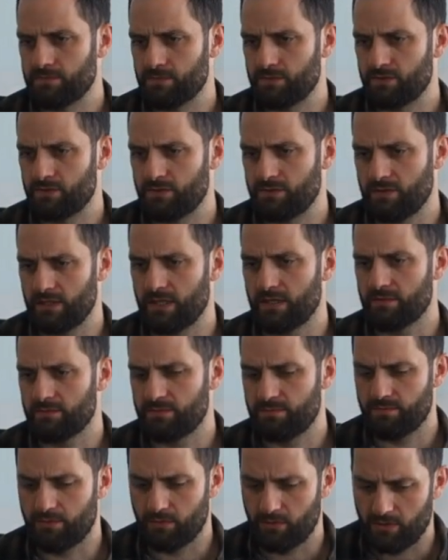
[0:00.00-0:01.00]
It's, yeah,
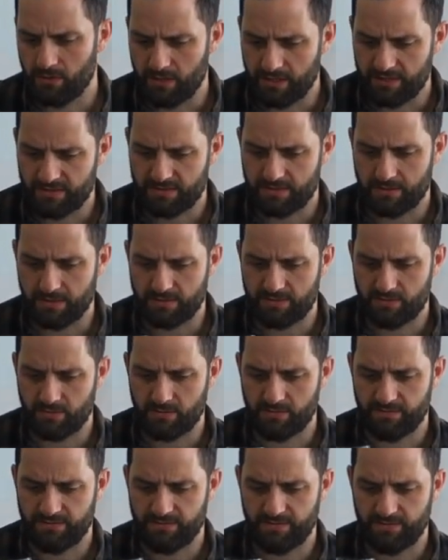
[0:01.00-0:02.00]
borderline. It's, it's,
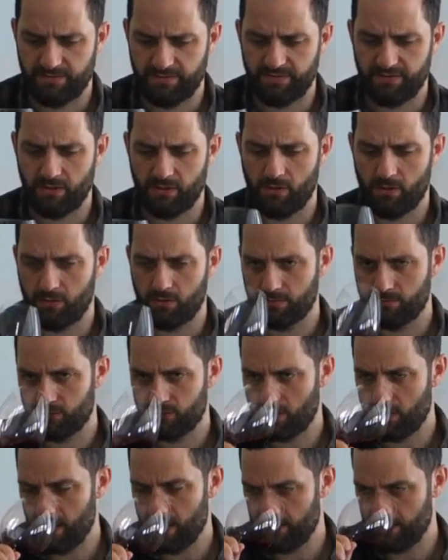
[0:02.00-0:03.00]
sort of floral,
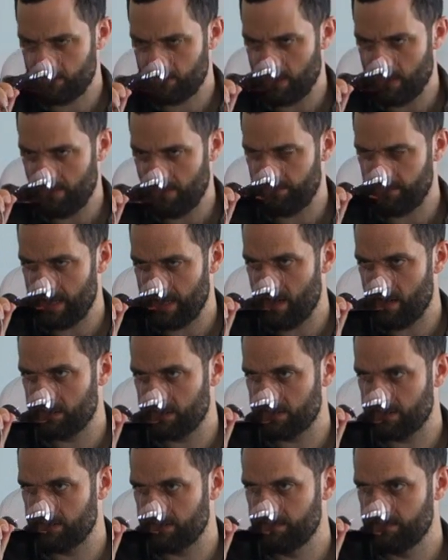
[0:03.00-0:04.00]
dried, dried
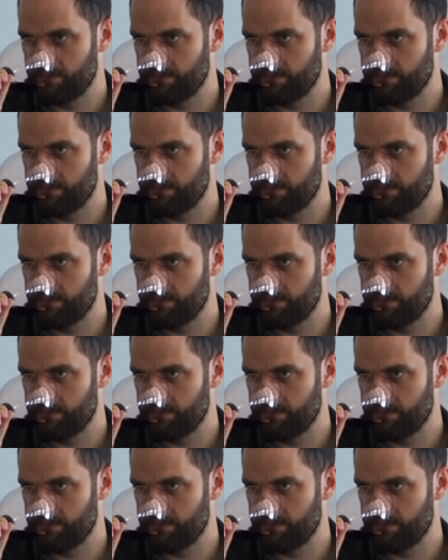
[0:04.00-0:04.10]
flowers.